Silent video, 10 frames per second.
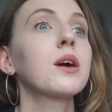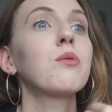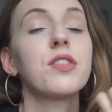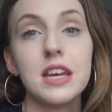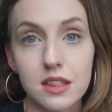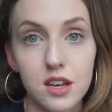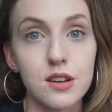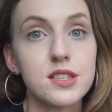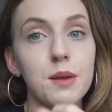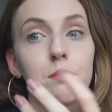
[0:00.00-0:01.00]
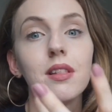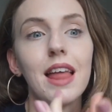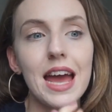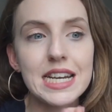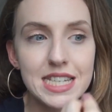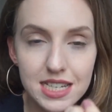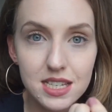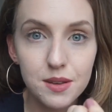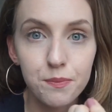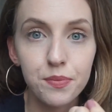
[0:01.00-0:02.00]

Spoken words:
with the 8th house and blend it,